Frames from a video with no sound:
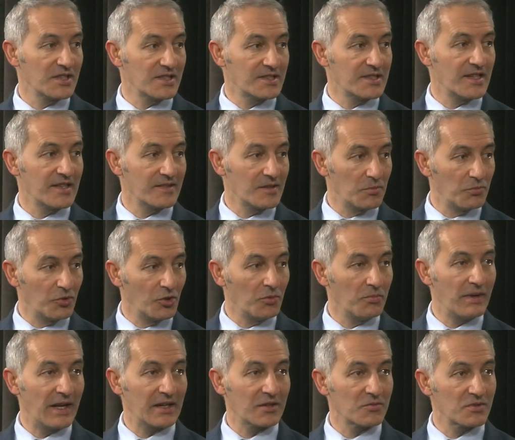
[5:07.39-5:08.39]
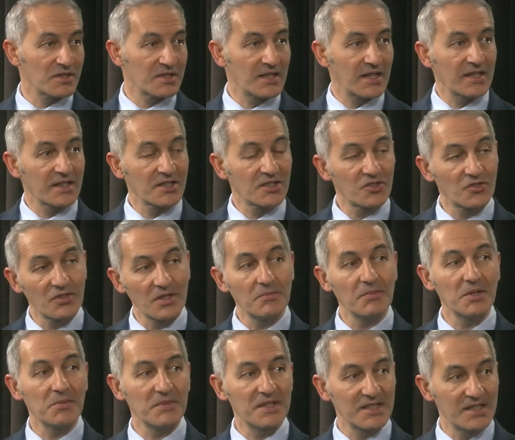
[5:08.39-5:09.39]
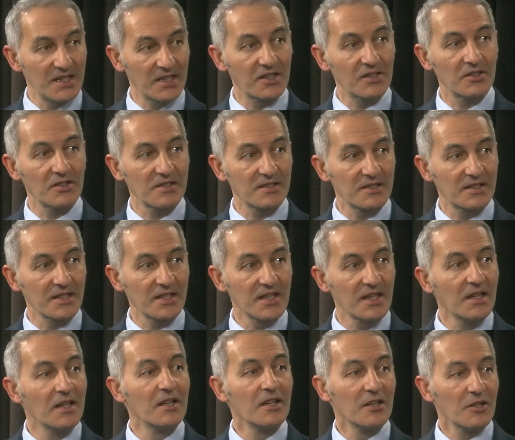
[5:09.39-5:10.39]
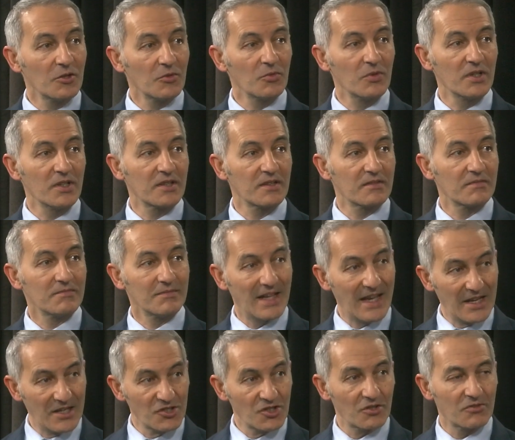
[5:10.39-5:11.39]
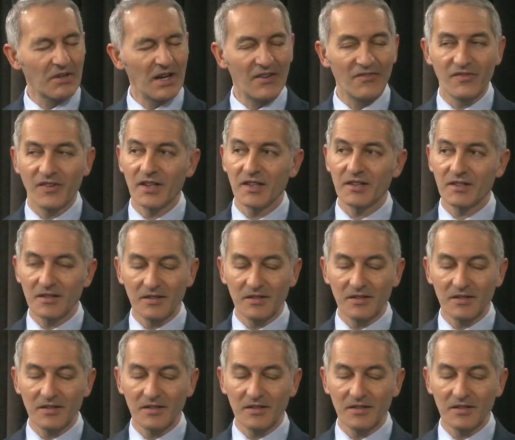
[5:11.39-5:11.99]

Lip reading: is that the pullback was done extremely meticulously with angiographic